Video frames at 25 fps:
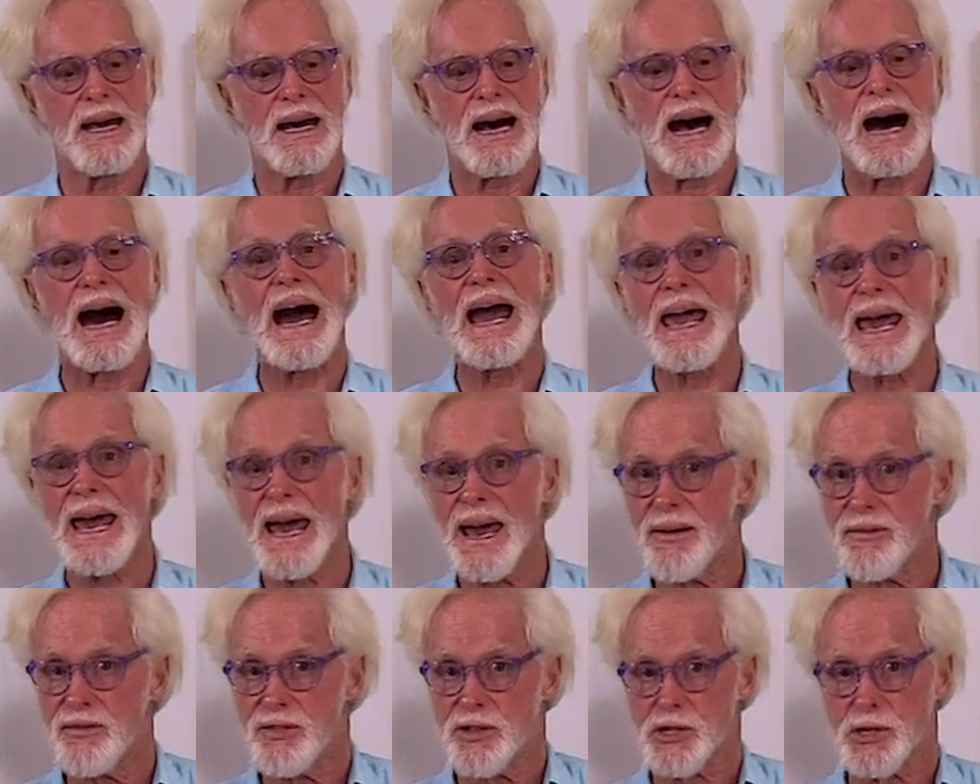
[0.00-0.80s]
I
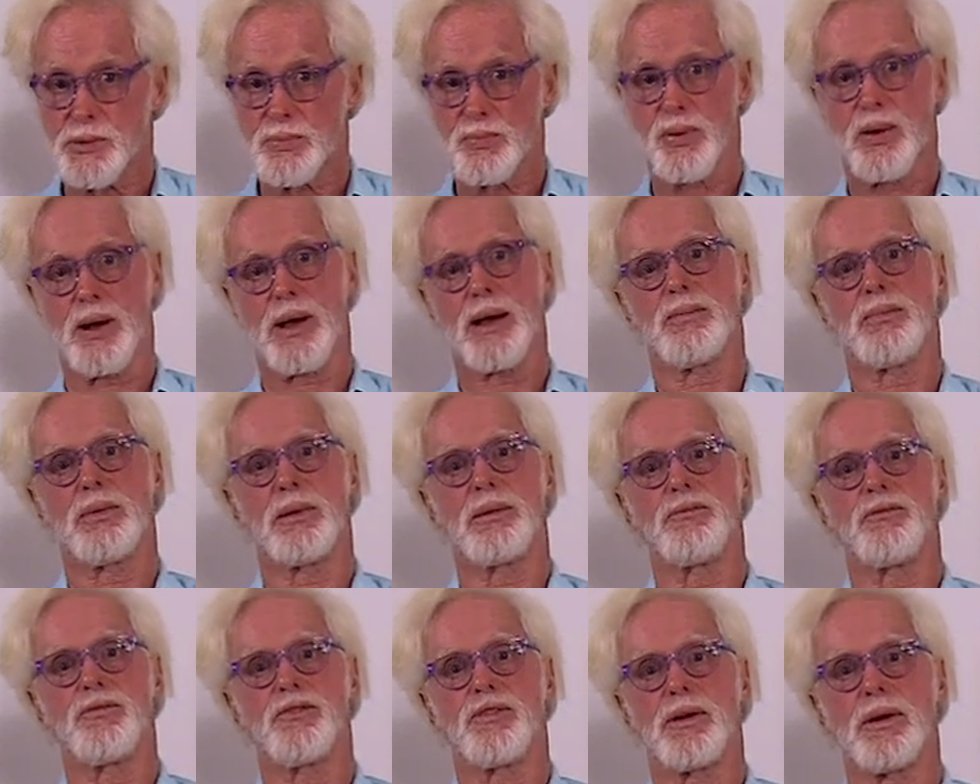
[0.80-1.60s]
have this
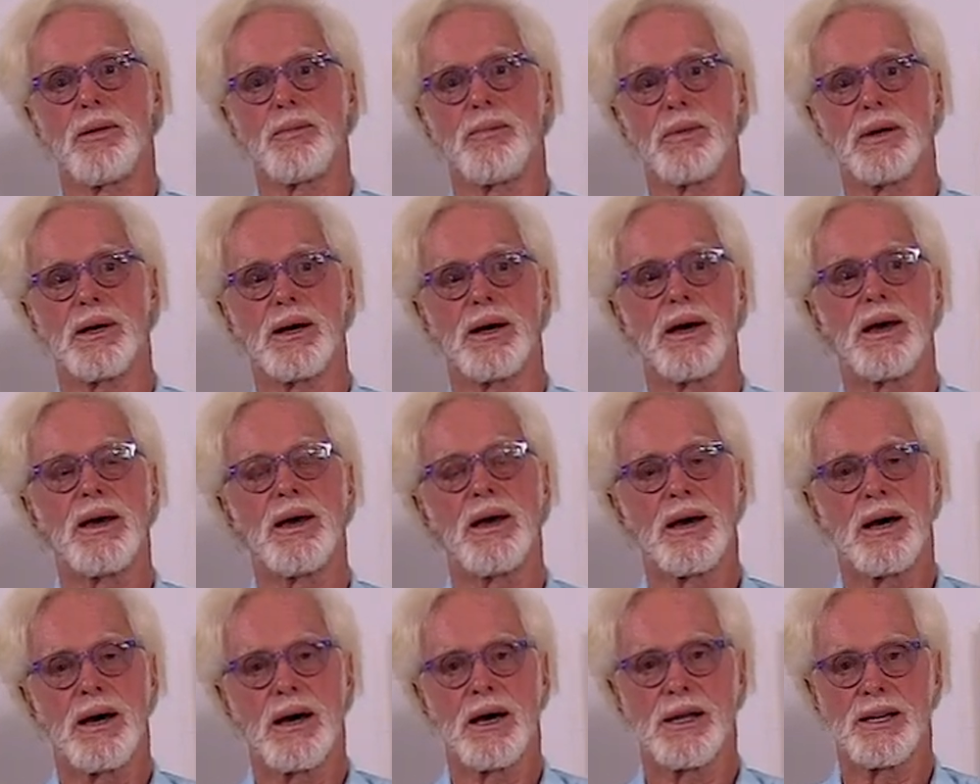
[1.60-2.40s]
problem from uh,
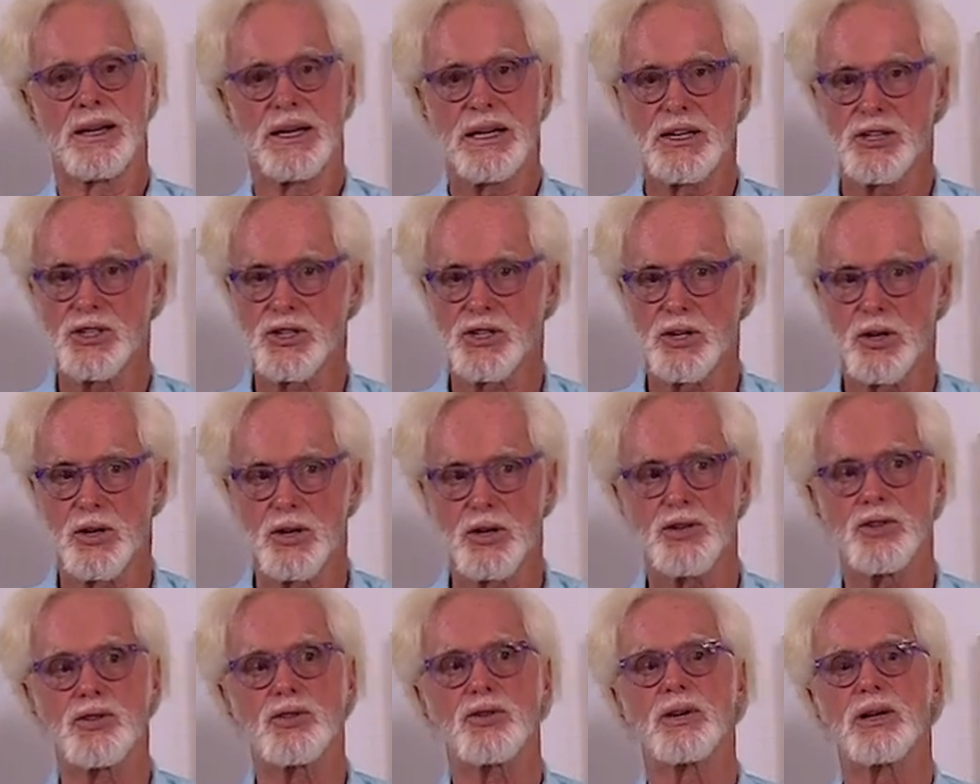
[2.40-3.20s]
a knee
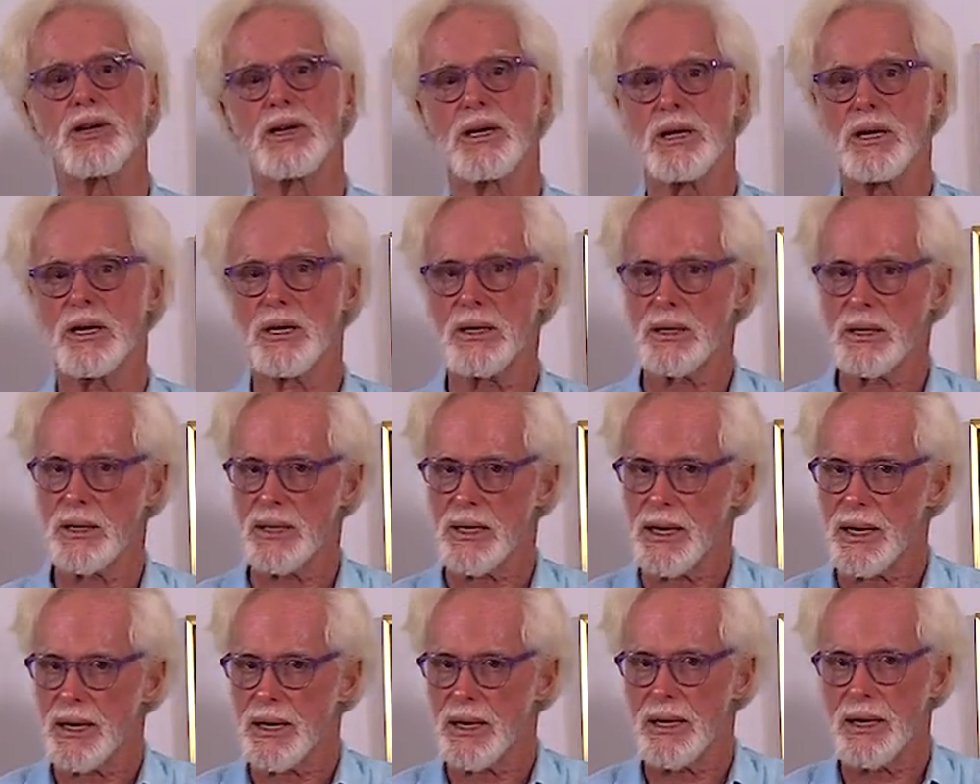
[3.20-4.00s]
surgery
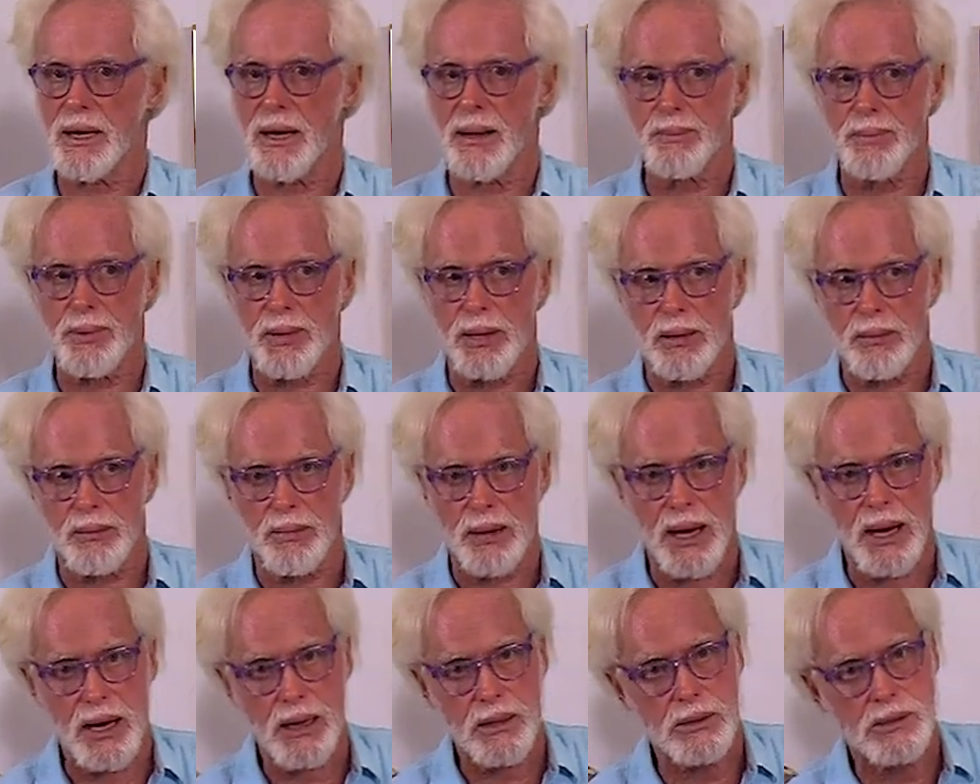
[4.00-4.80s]
that ended up in a
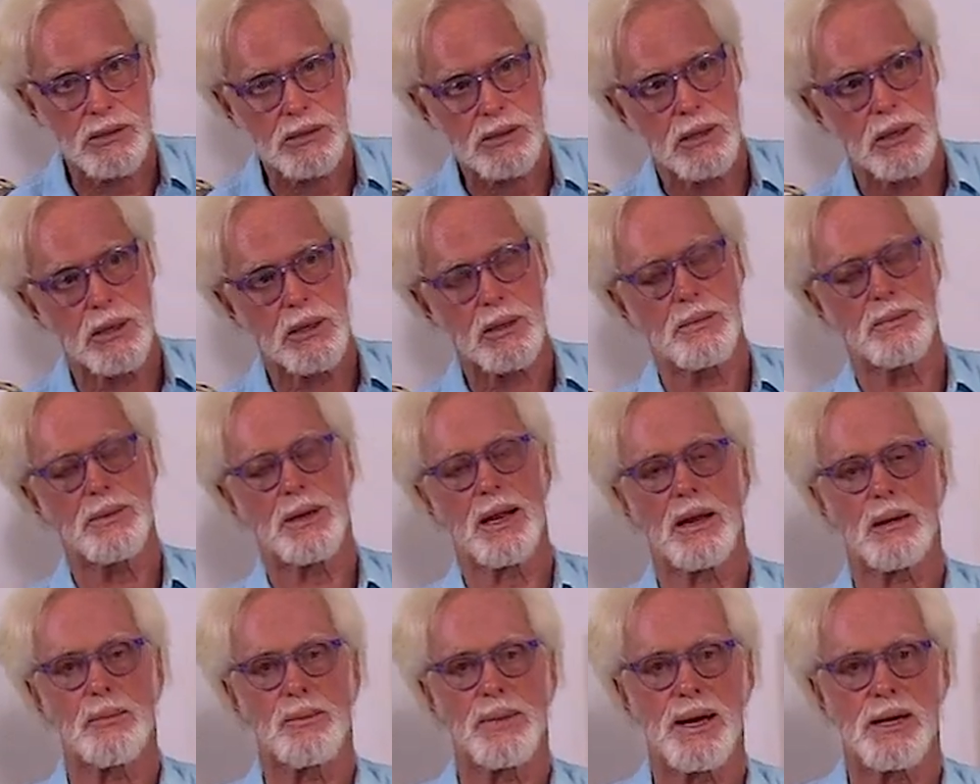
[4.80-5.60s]
back, uh,
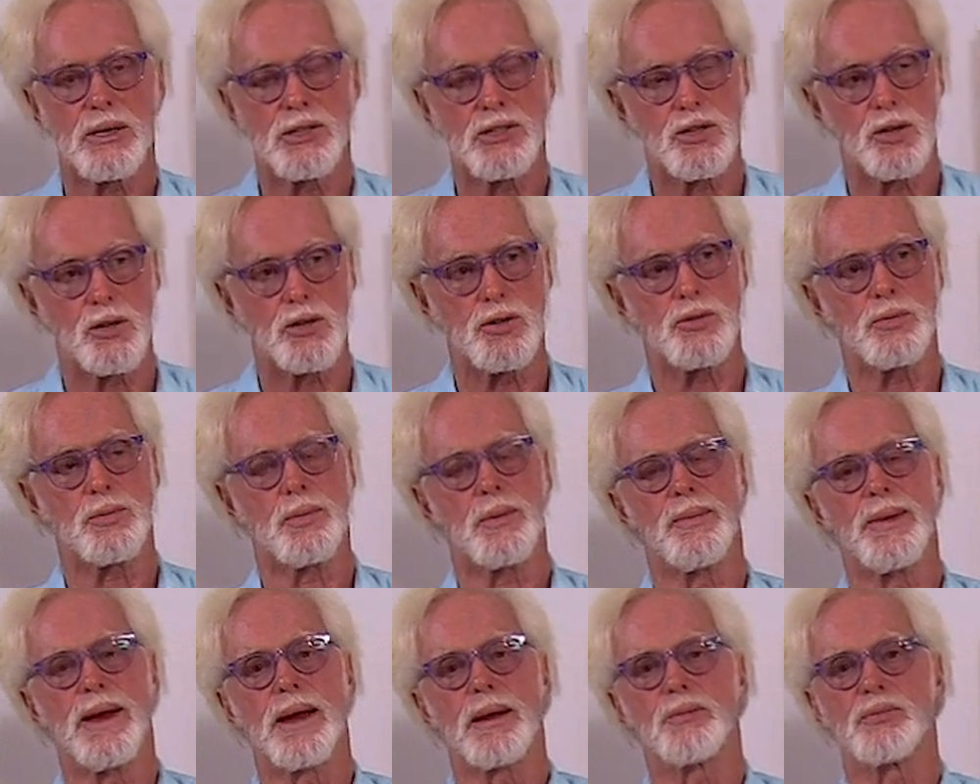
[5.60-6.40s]
not a back surgery,
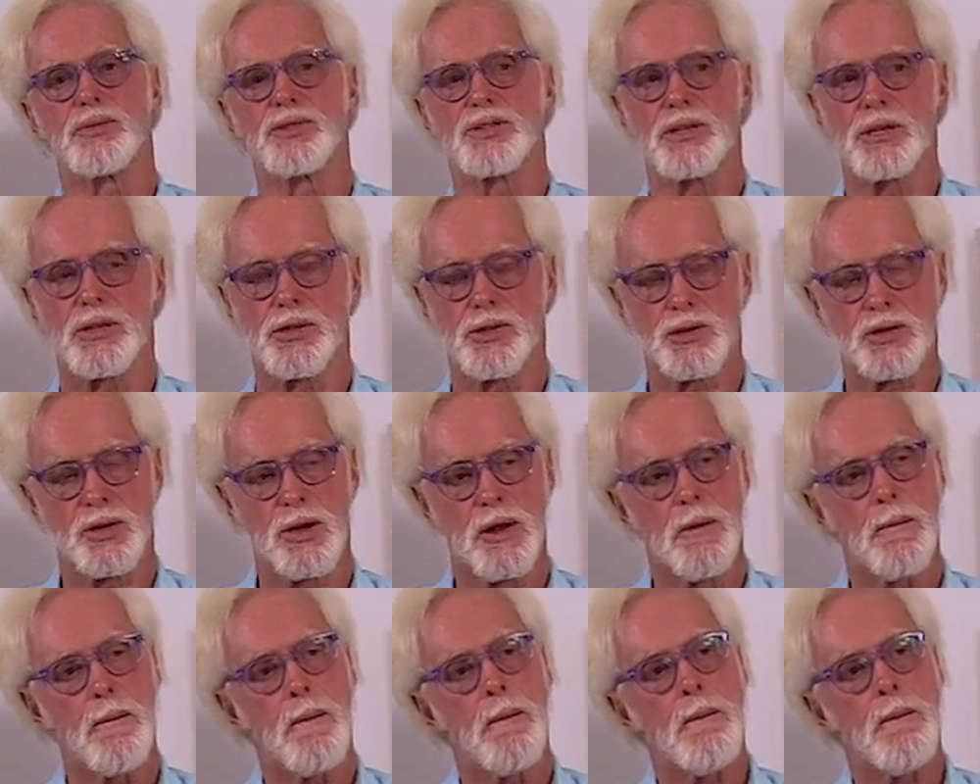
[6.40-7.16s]
but a back procedure.